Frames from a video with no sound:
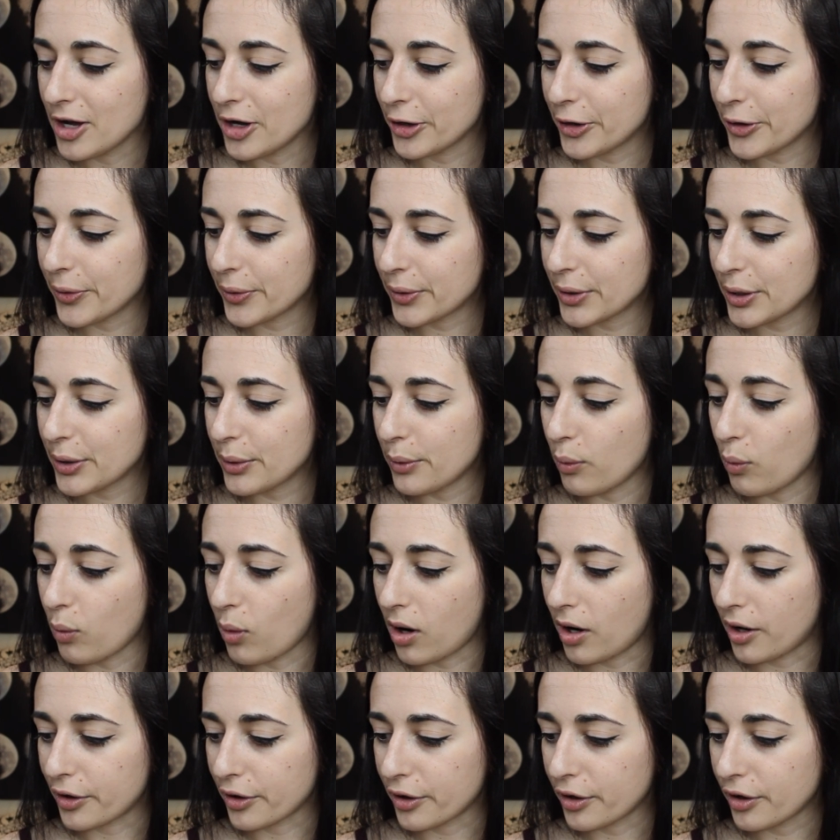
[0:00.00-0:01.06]
Coconut
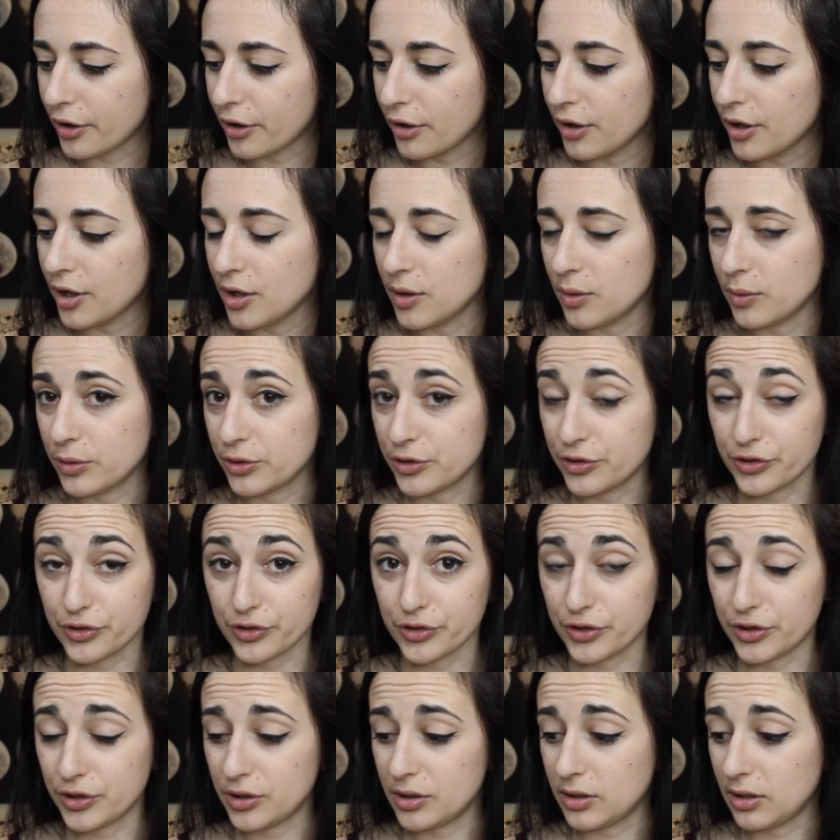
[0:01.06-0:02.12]
water, which is
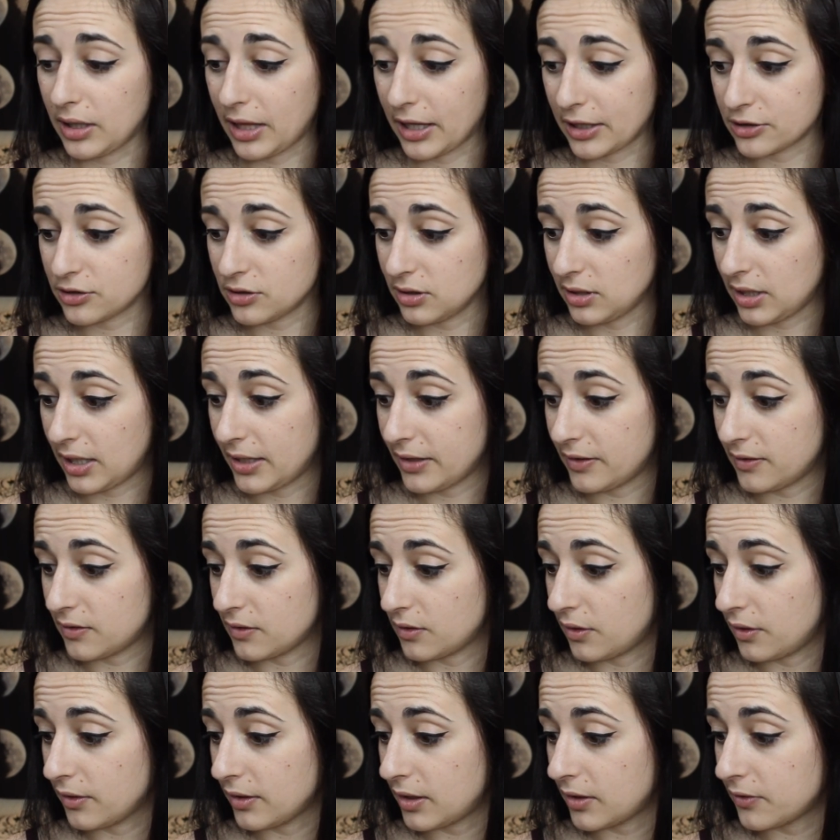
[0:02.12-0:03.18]
good, electrolytes and
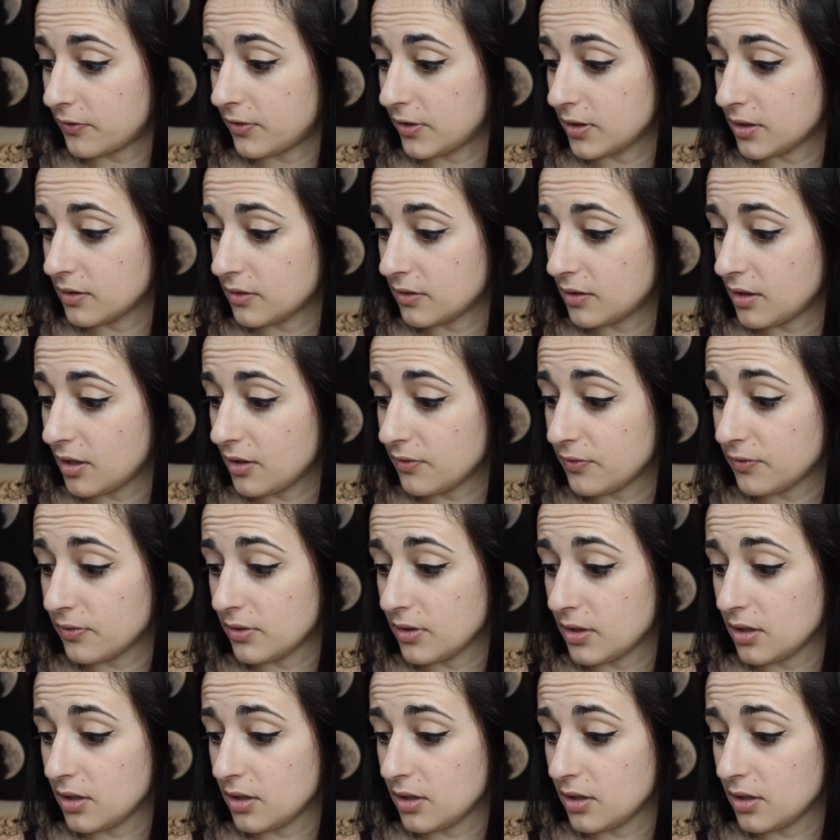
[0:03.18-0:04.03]
all that fun stuff.